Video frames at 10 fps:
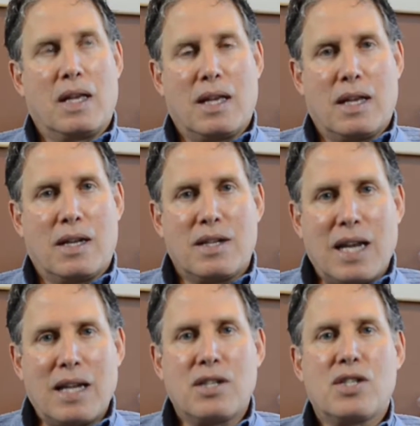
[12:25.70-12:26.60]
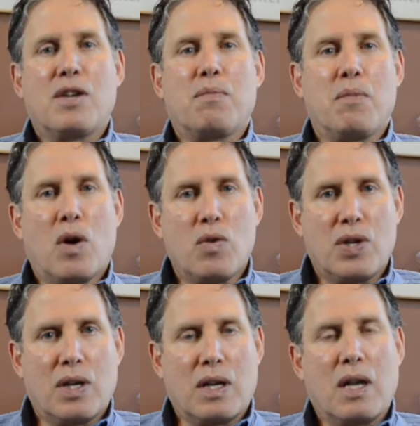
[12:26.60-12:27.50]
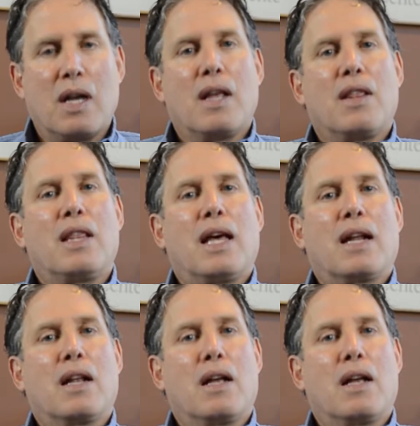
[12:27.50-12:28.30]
intense emotion that